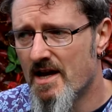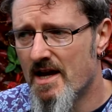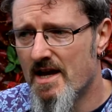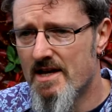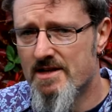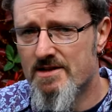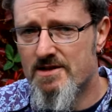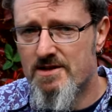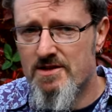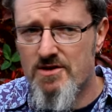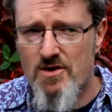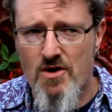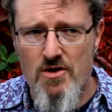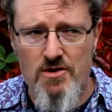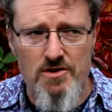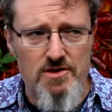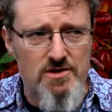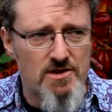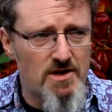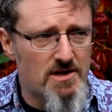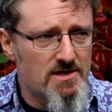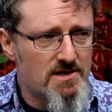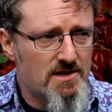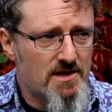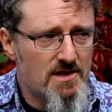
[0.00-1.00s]
It's not
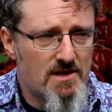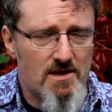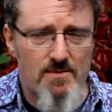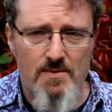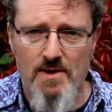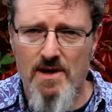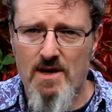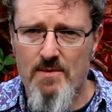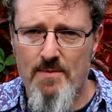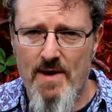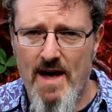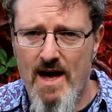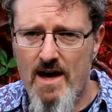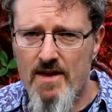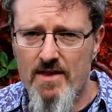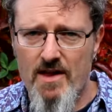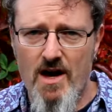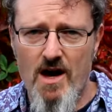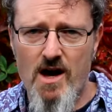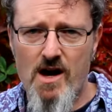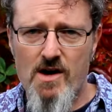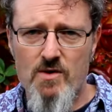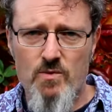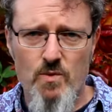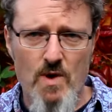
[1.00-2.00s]
just going to be about the
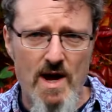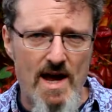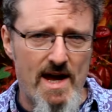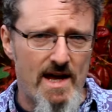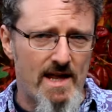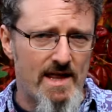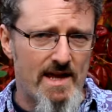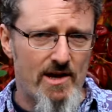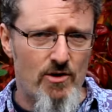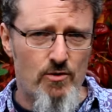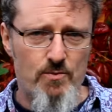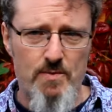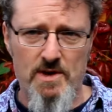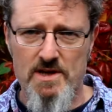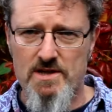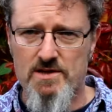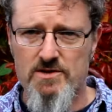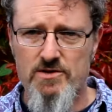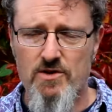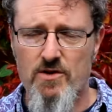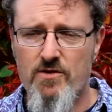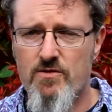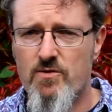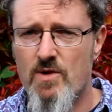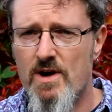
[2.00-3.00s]
hardware, there will be
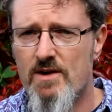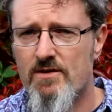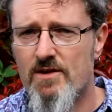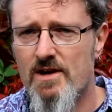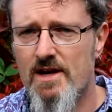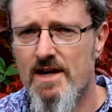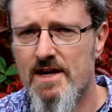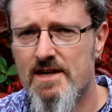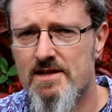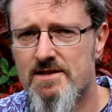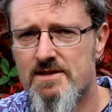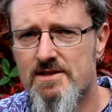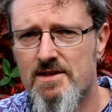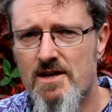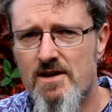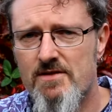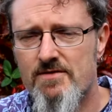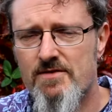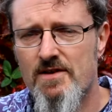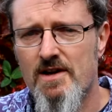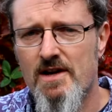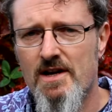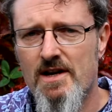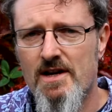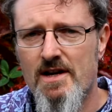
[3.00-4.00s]
software related
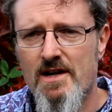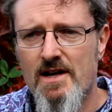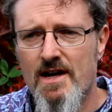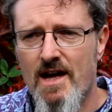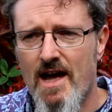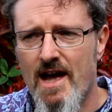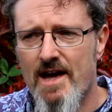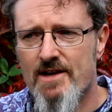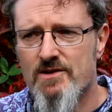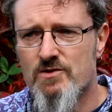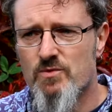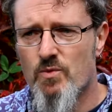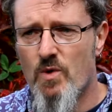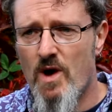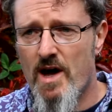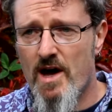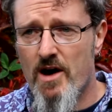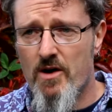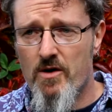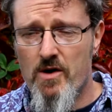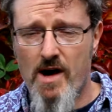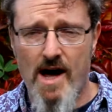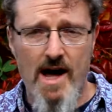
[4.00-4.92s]
stuff as well.